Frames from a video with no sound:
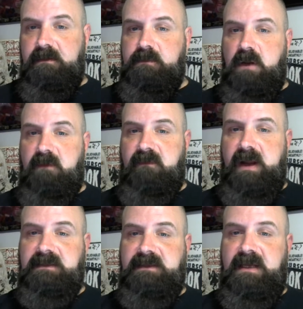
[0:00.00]

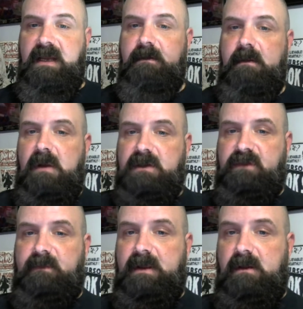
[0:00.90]
Frankenstein Monster
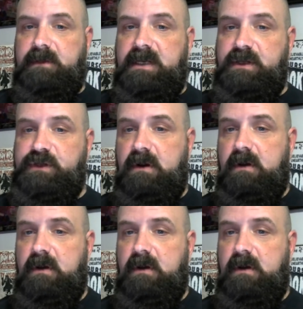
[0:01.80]
from Hell T-shirt